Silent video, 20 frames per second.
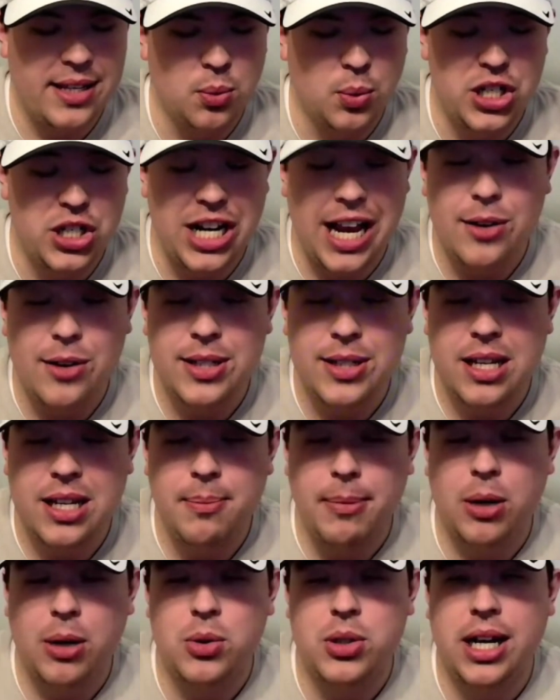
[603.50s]
Wojciechowski?
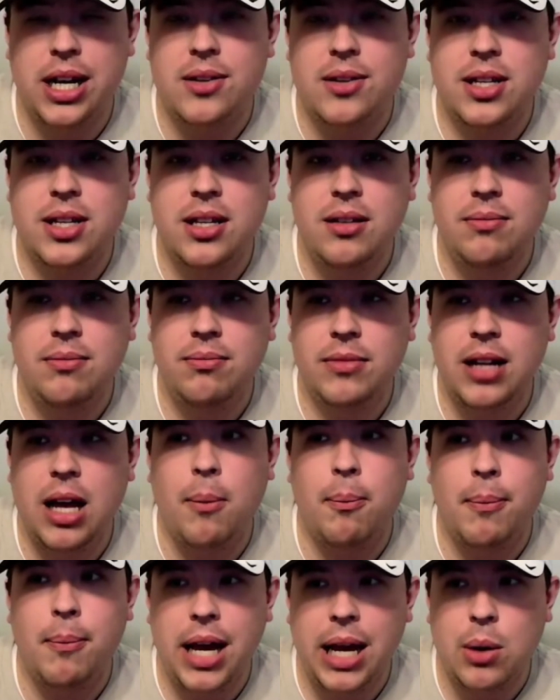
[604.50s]
Mike Wojciechowski? Not
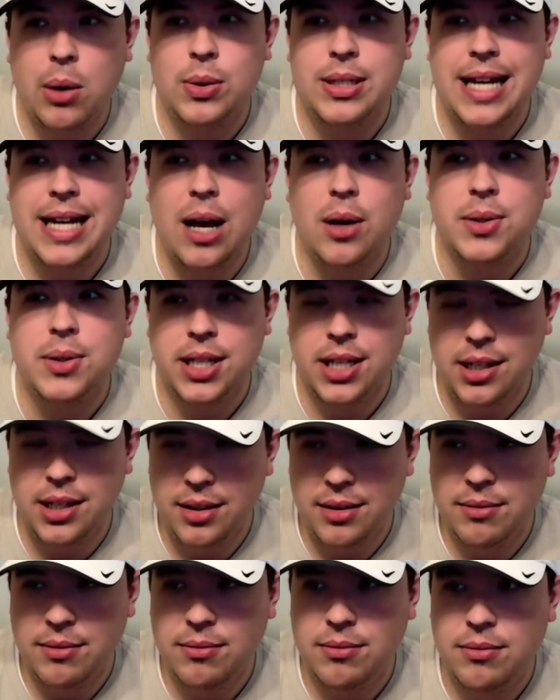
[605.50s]
Mike
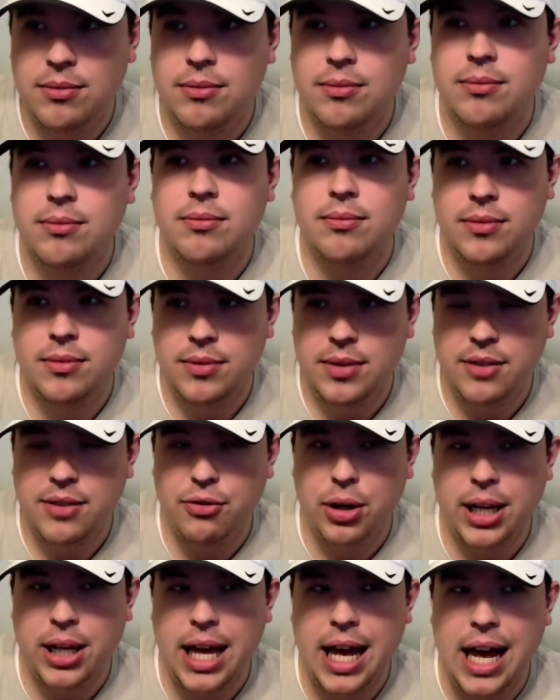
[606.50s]
Wojciechowski.
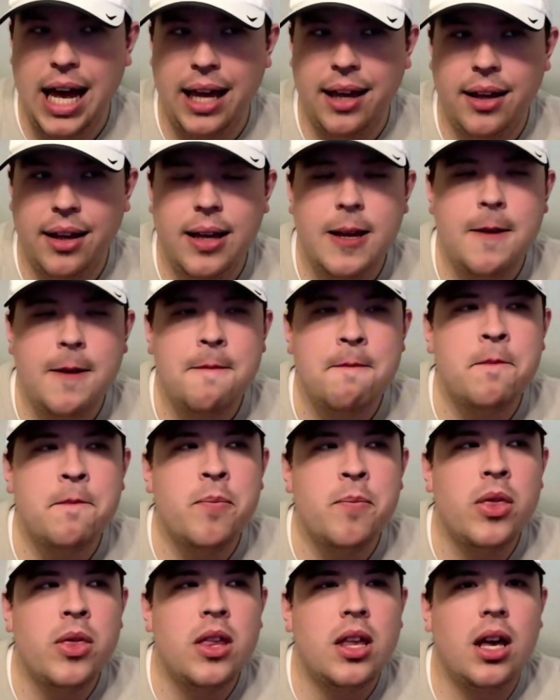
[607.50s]
Different guy.
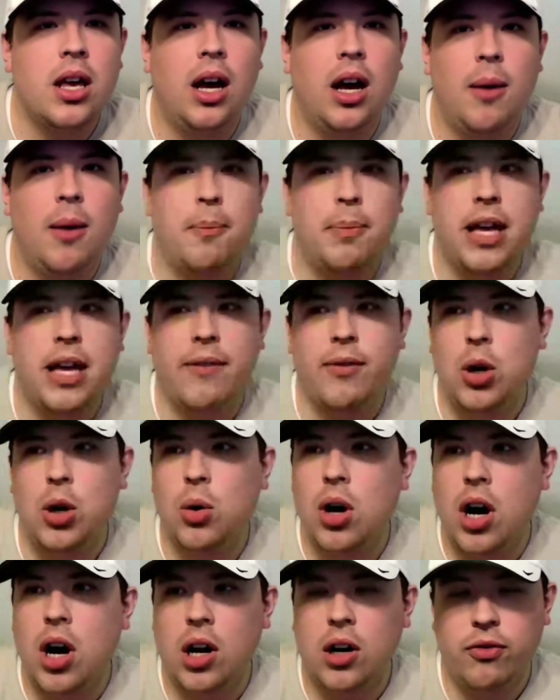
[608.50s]
Kevin
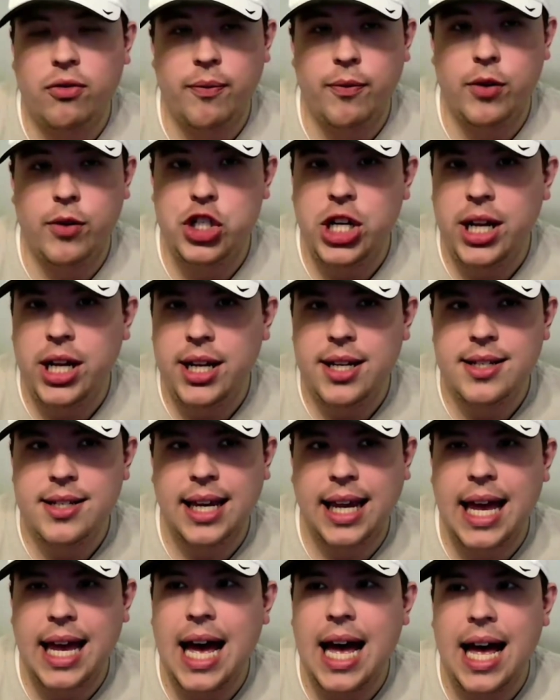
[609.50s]
O'Connor from Virginia is a
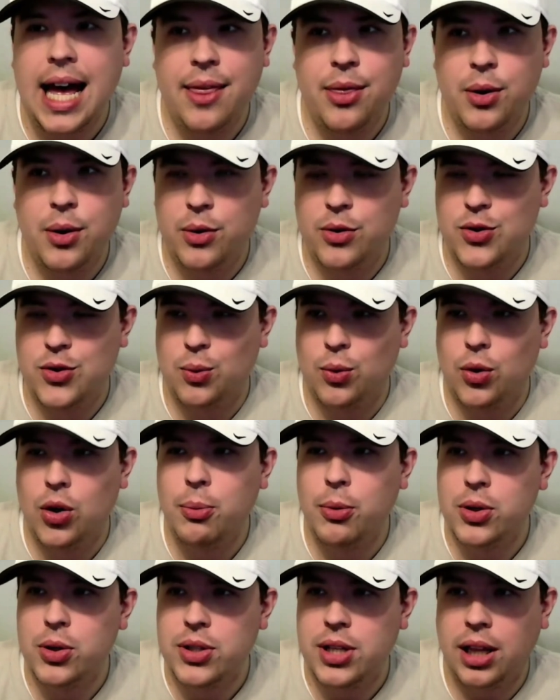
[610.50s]
guy. There's
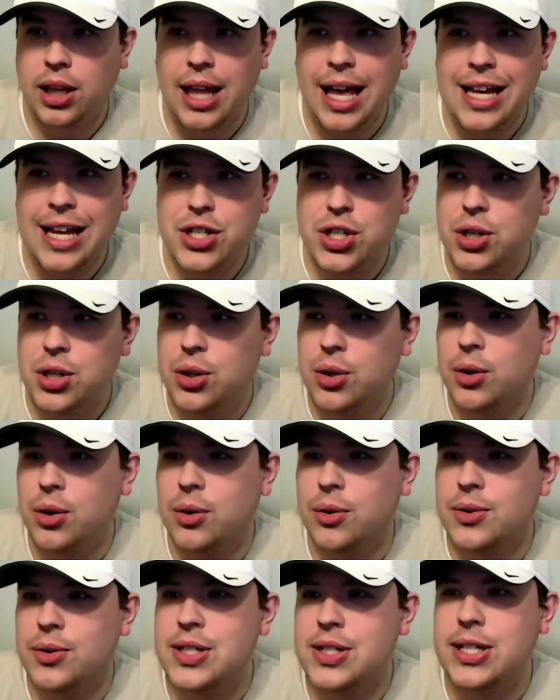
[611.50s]
rumors that last
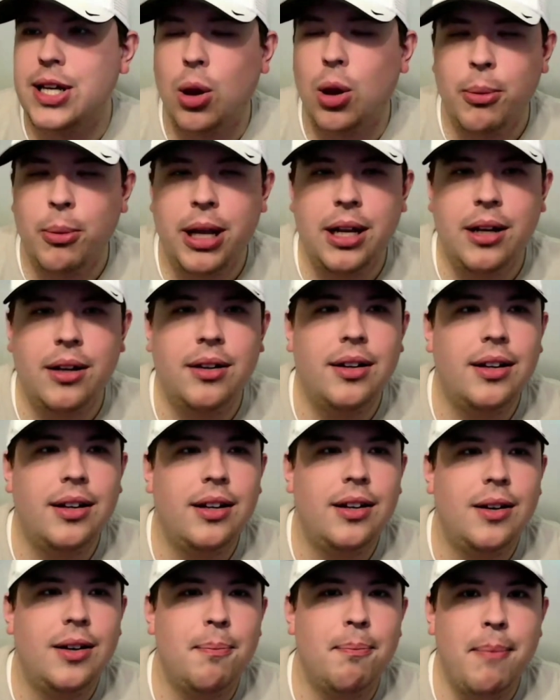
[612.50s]
year Selman
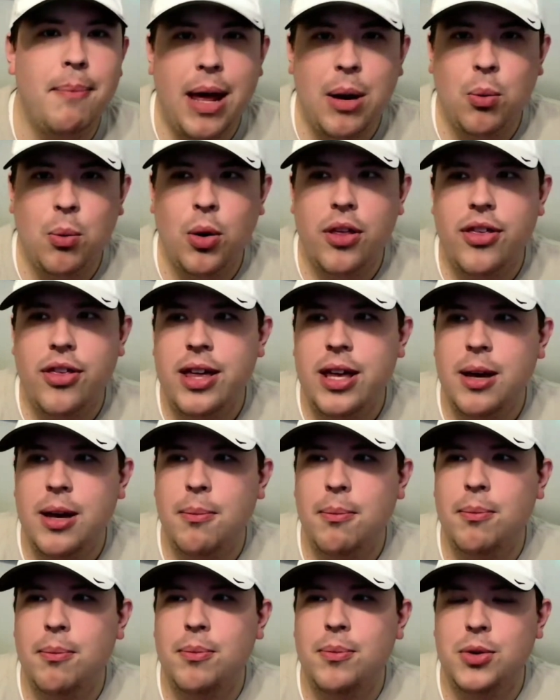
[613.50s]
met with
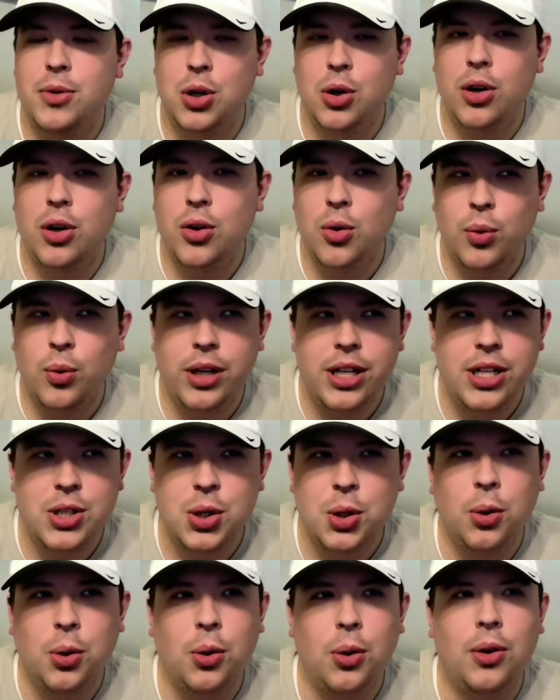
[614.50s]
him during the
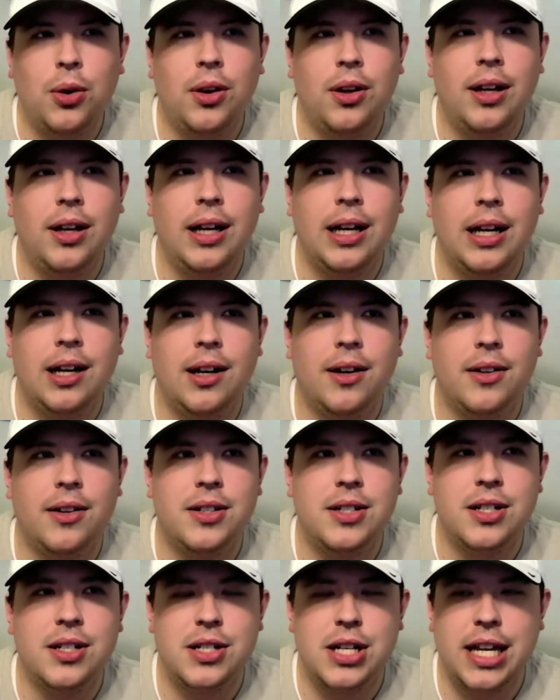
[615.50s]
regional
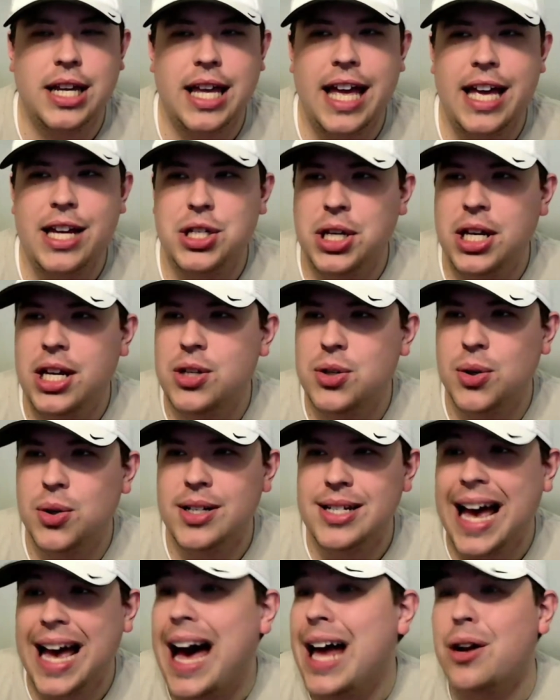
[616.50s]
to gauge interest.
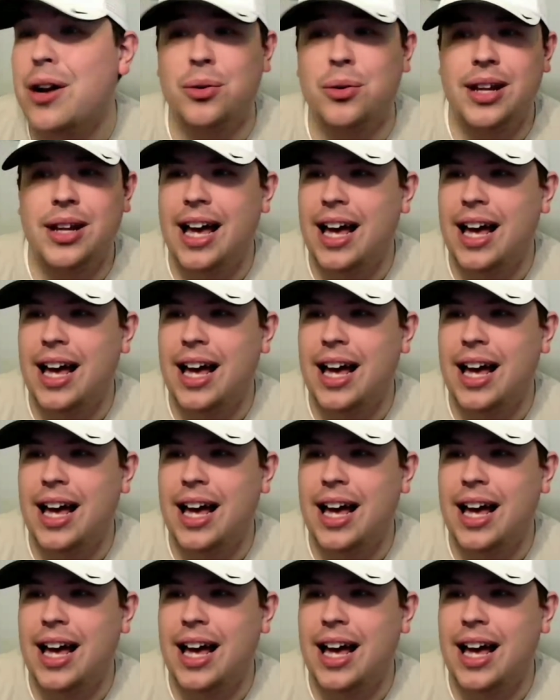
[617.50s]
I don't